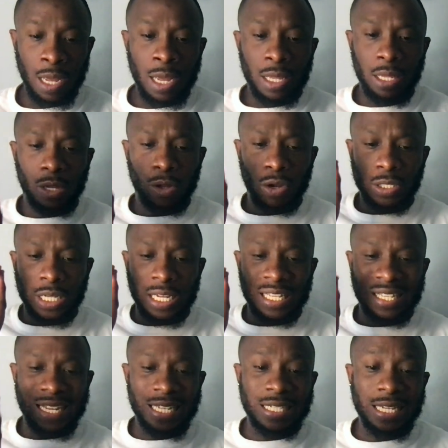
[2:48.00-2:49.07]
The Lord
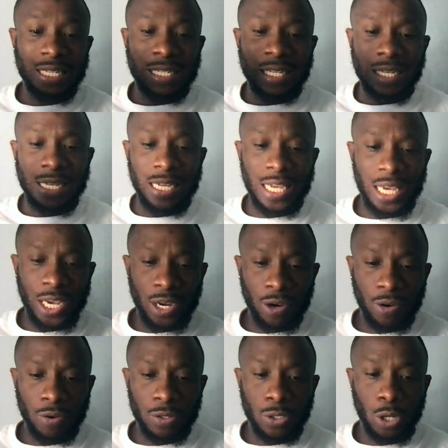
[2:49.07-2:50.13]
said, This is
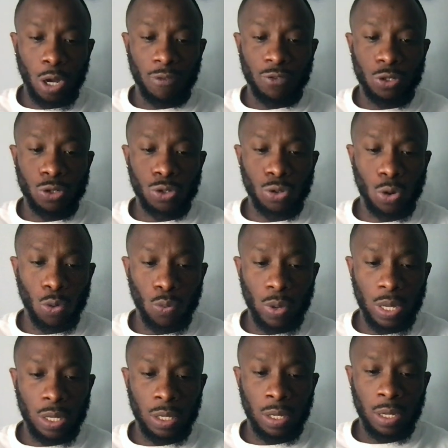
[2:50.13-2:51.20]
years of
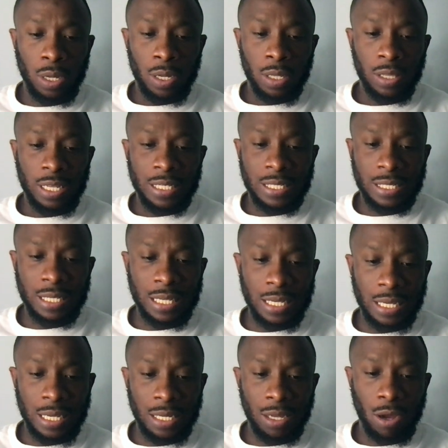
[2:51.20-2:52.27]
sowing the
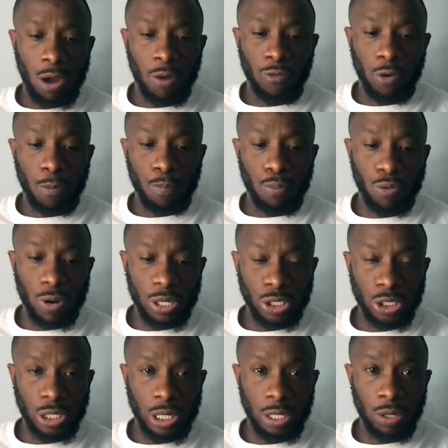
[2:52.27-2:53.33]
seed of
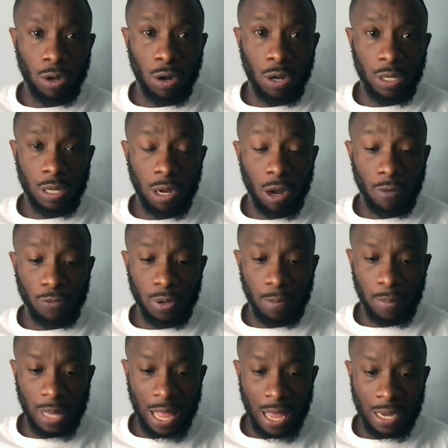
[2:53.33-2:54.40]
oppression on of the
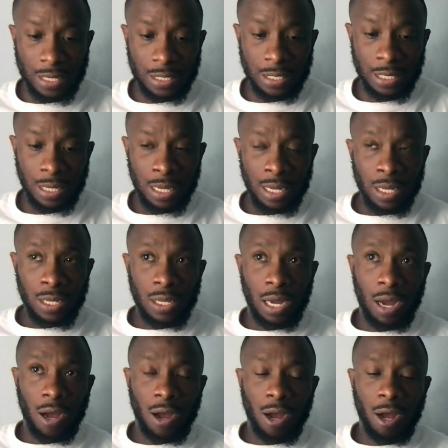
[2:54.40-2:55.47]
blacks.
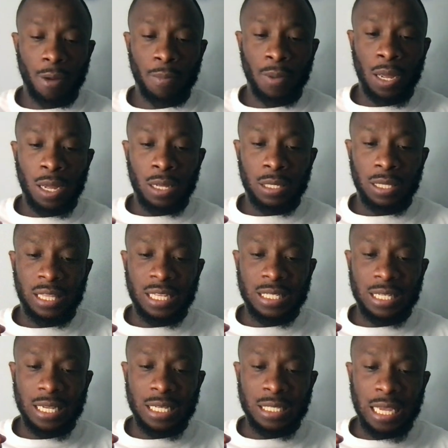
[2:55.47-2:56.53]
Um,
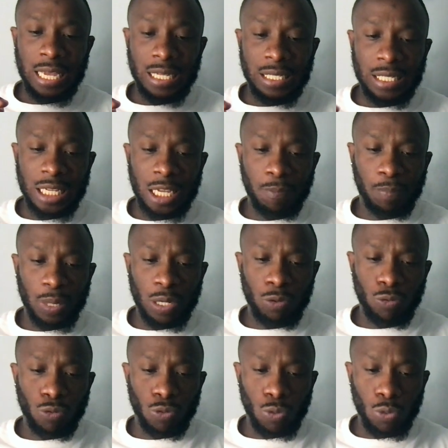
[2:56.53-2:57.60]
this is a deeply
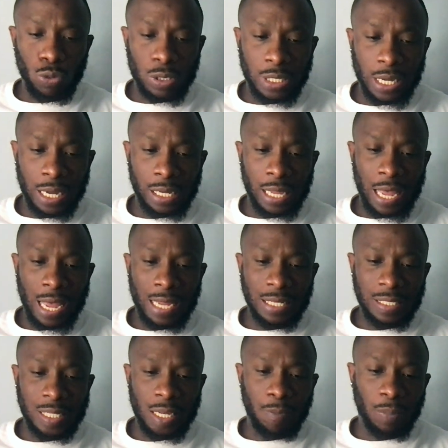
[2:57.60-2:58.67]
rooted
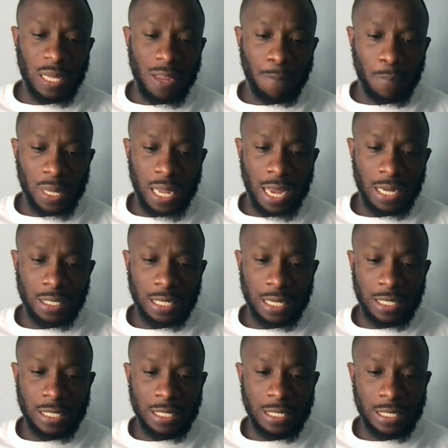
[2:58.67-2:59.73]
and deeply
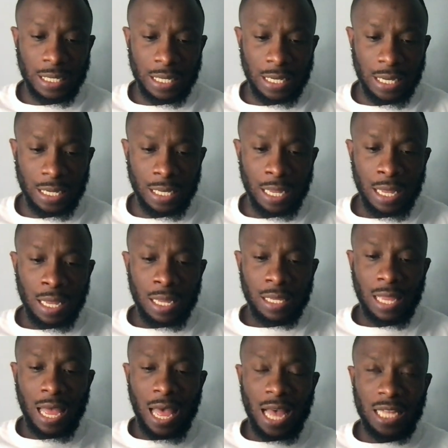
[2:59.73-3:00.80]
planted seed
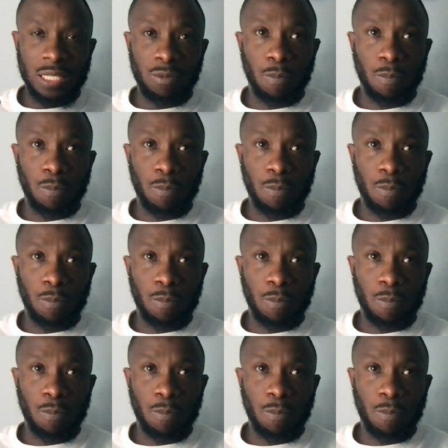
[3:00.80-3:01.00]
that has